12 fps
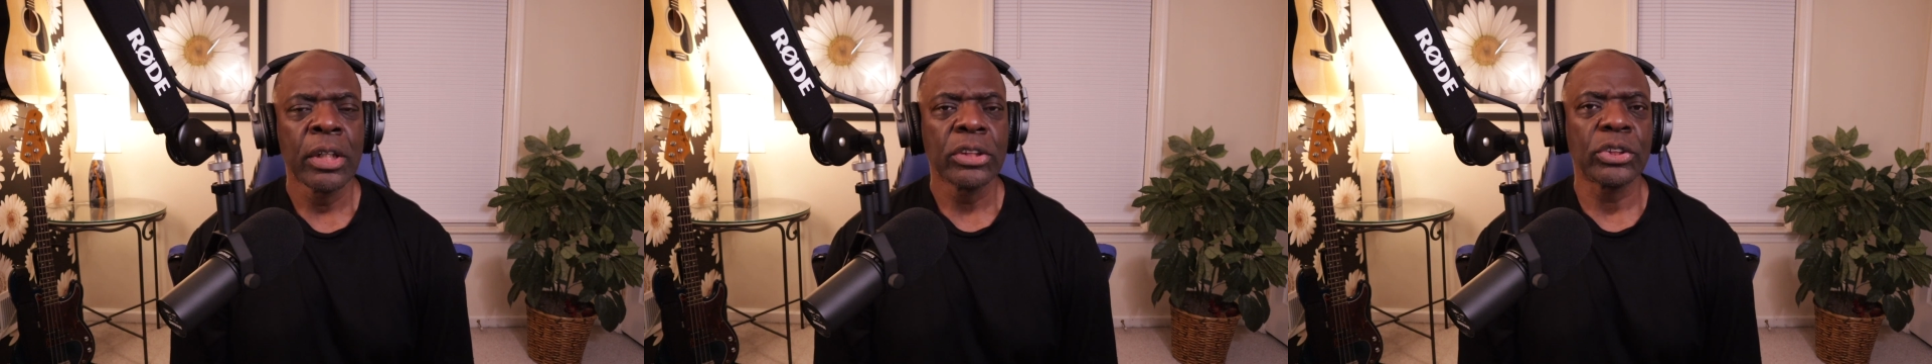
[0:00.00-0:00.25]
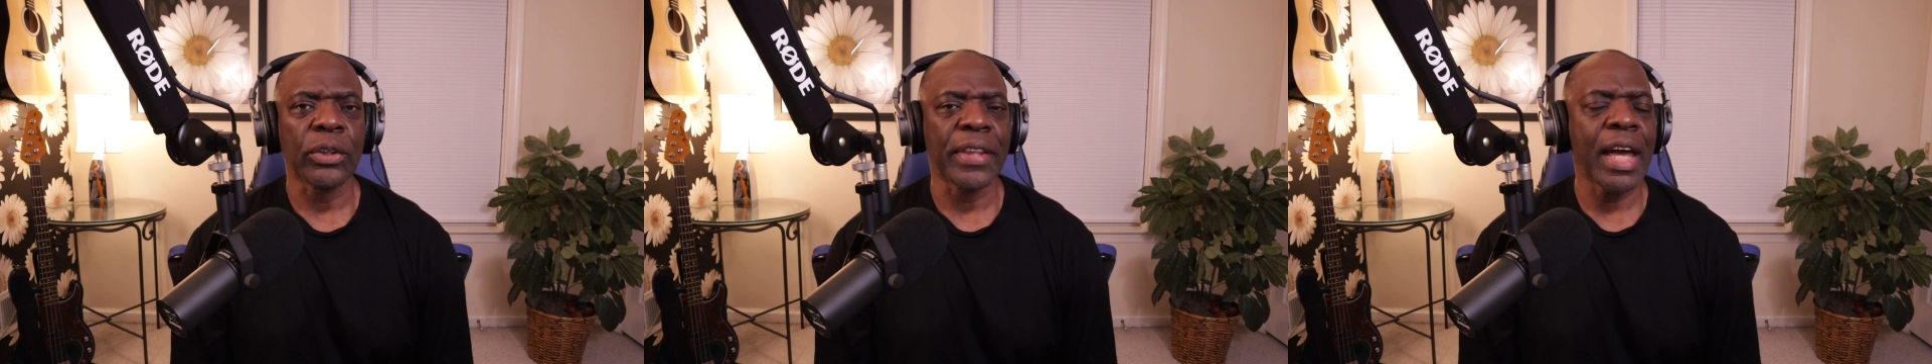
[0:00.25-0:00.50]

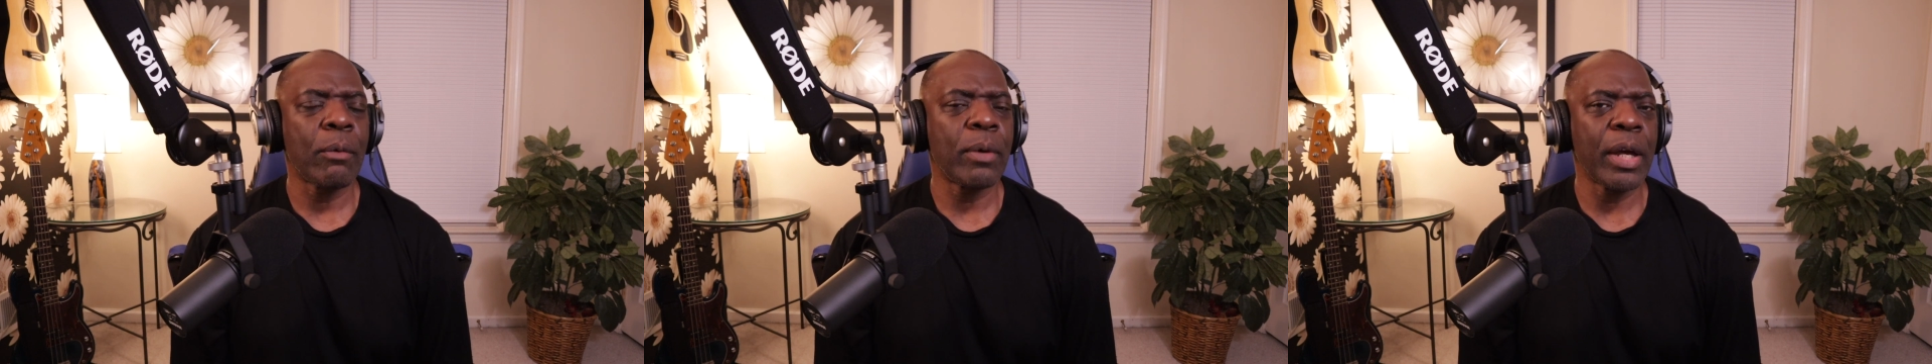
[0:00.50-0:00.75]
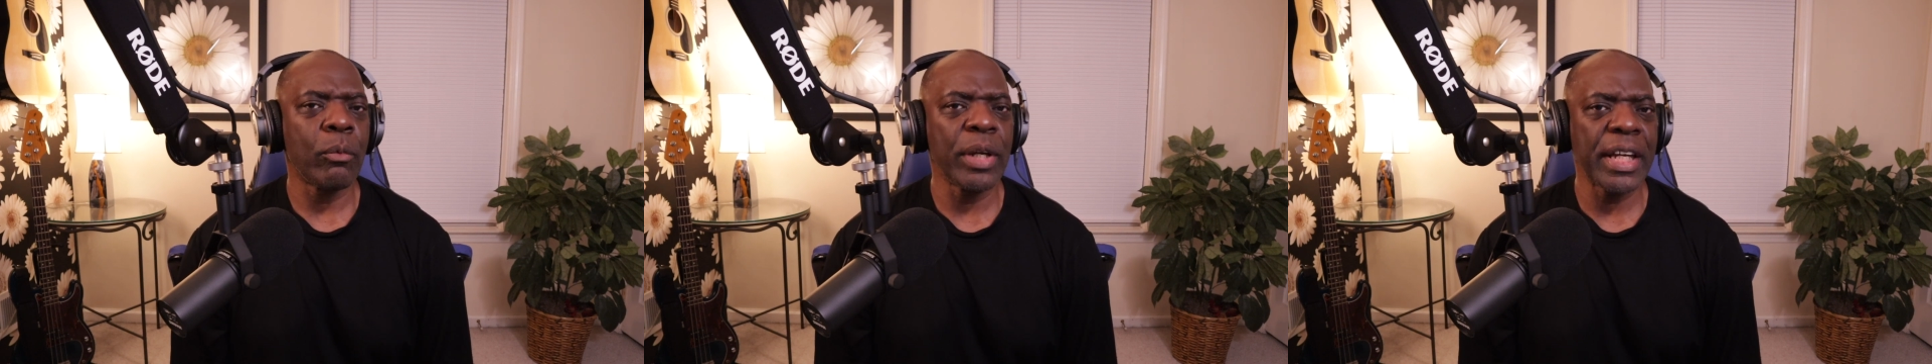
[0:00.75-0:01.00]
so that
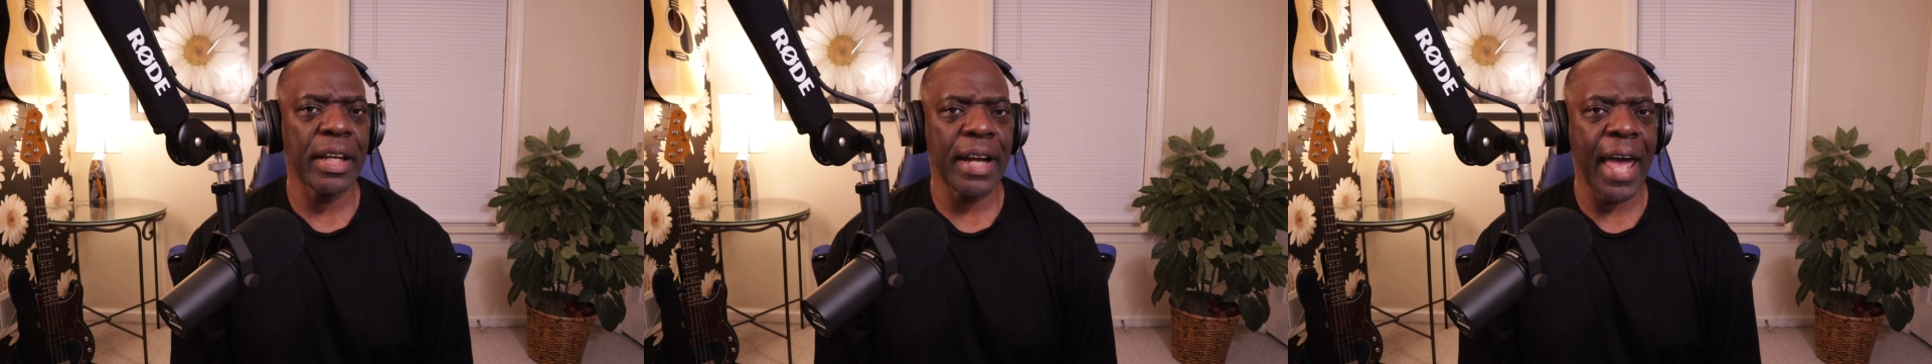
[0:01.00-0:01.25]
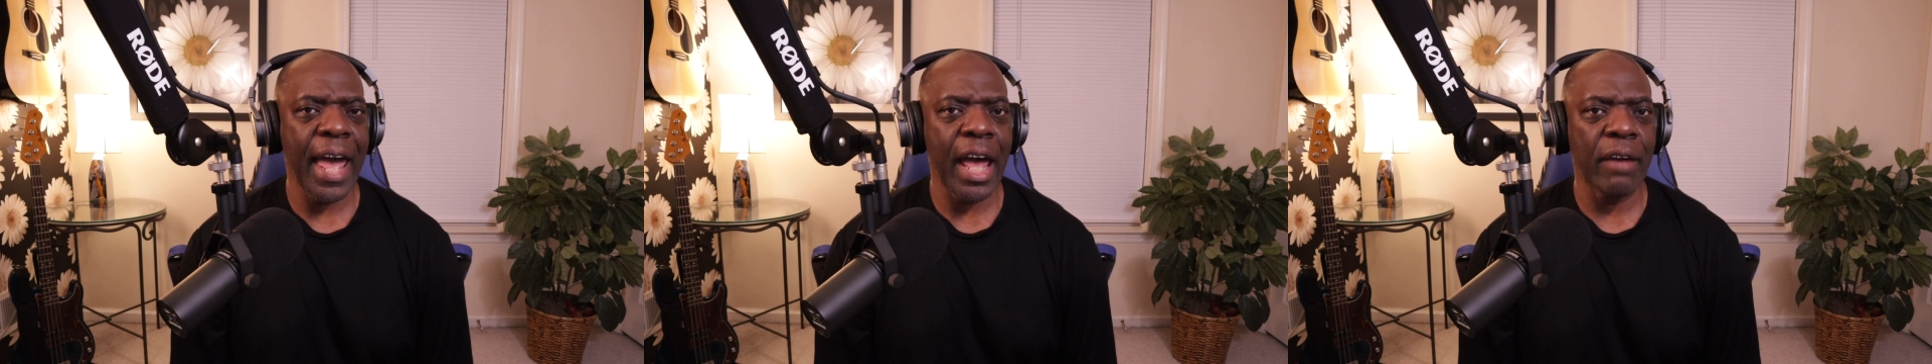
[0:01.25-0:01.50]
way we can
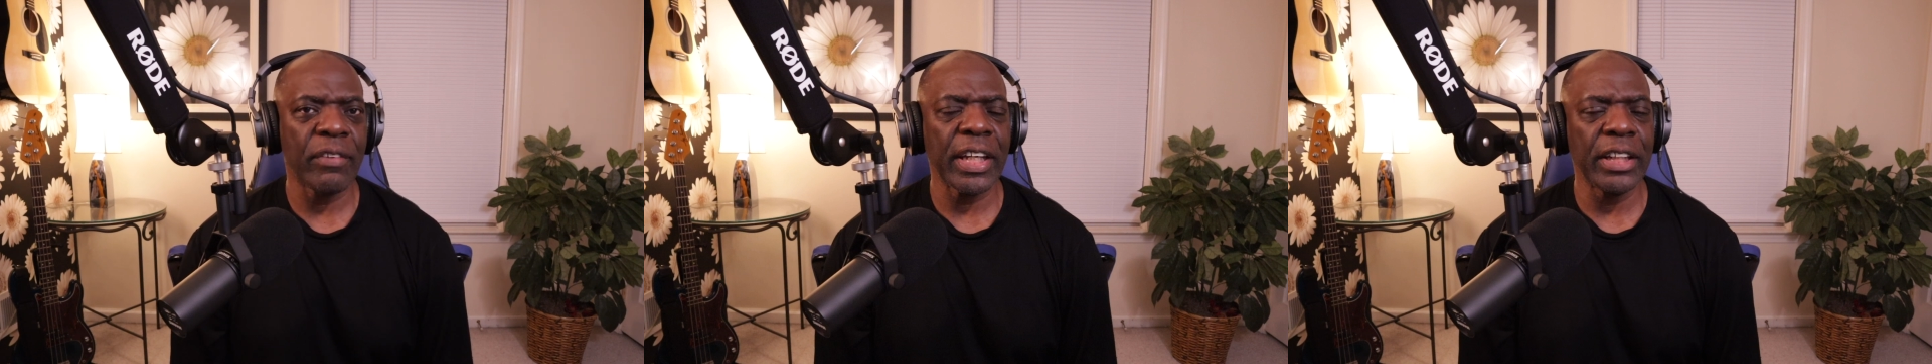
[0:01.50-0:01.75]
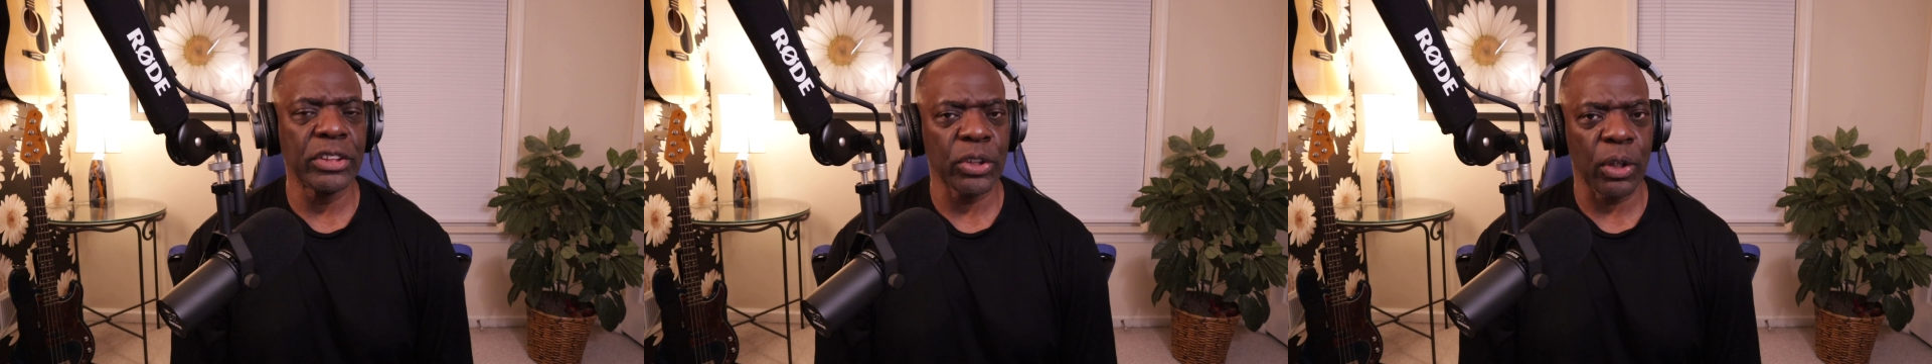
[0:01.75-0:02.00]
have
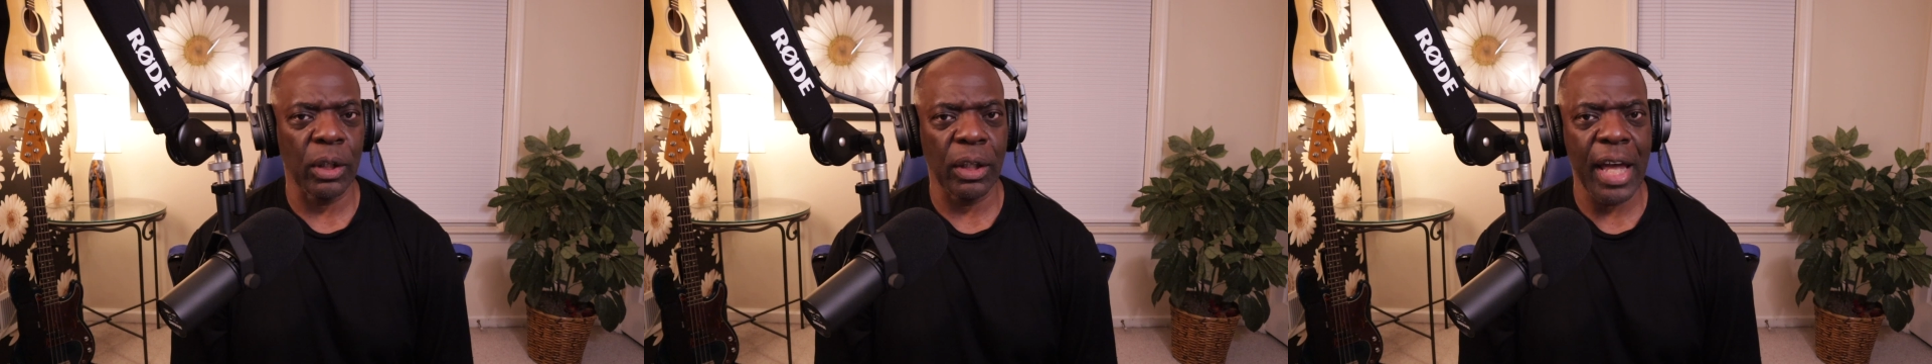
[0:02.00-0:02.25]
eternal